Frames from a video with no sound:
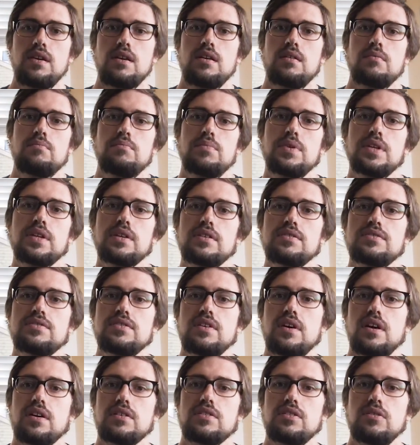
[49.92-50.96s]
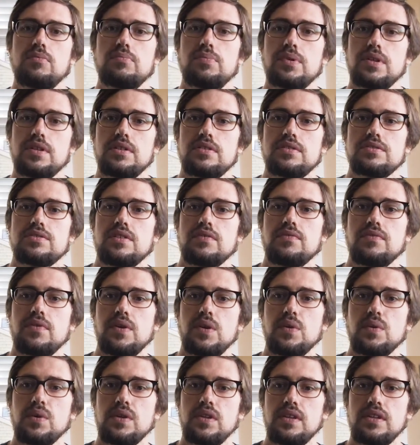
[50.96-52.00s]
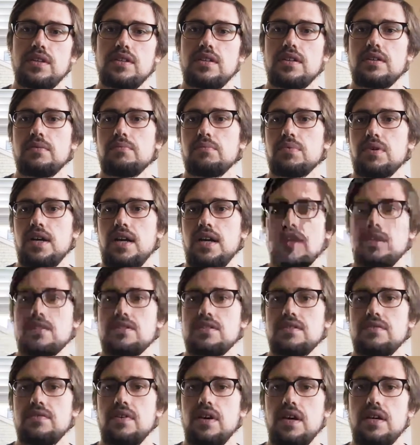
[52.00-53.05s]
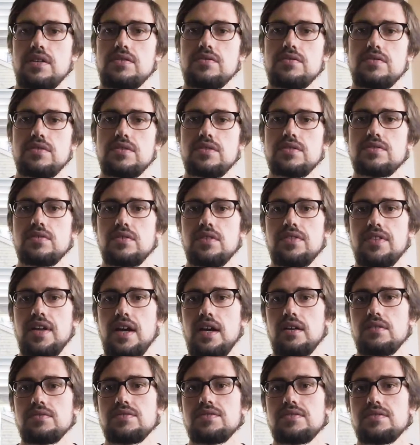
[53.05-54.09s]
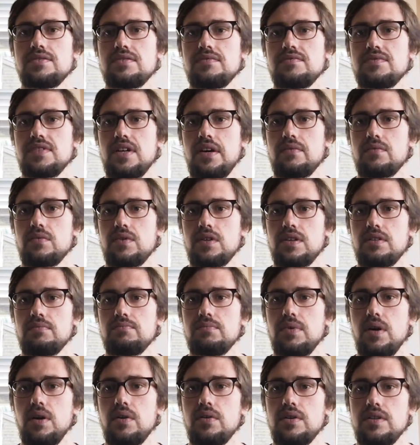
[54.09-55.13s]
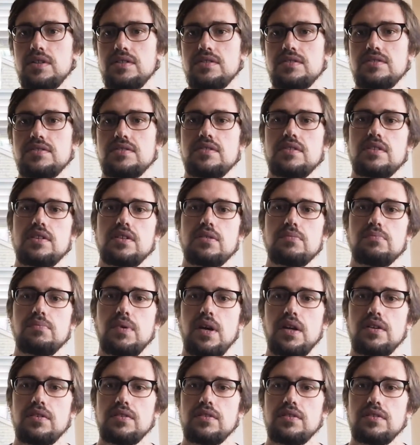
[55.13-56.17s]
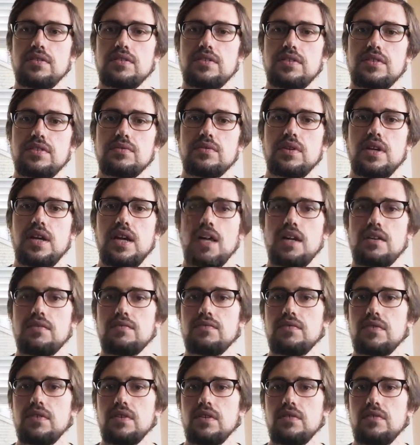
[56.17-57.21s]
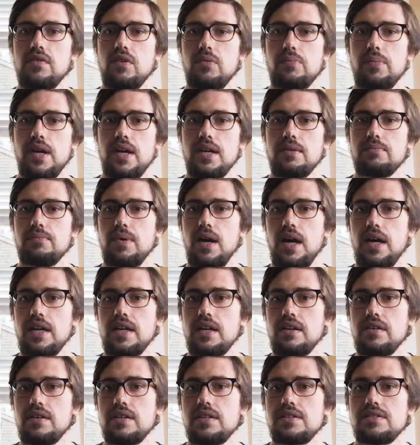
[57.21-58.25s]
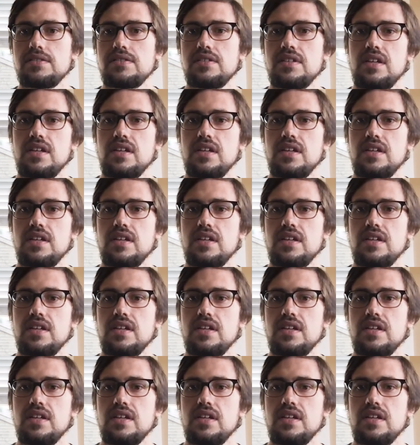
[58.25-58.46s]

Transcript: Because Yocto builds are frequently comprised of hundreds or thousands of software components that are bundled into a handful of opaque binaries,